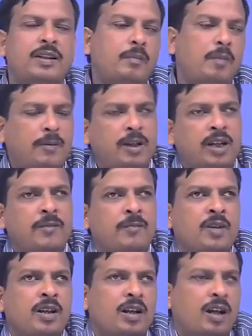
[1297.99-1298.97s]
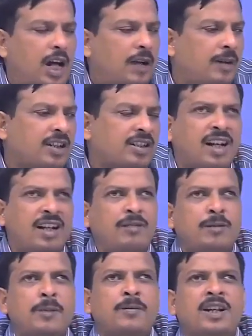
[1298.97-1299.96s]
maybe I have
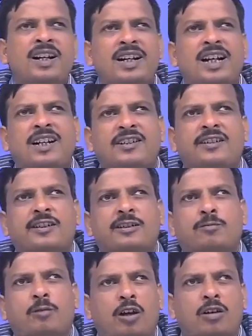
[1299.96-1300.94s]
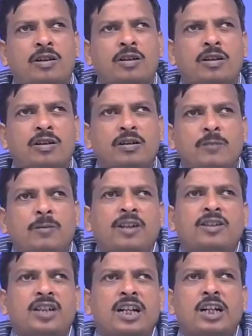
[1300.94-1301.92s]
assigned 15 lectures for
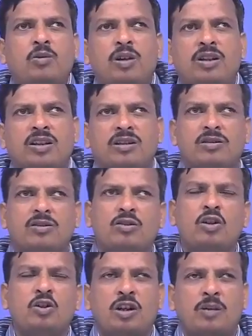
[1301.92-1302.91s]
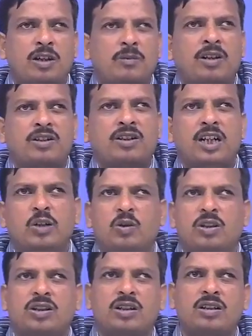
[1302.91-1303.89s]
differential equation, solution of the differential
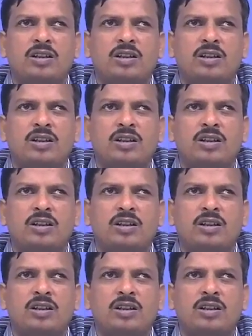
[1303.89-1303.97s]
equation,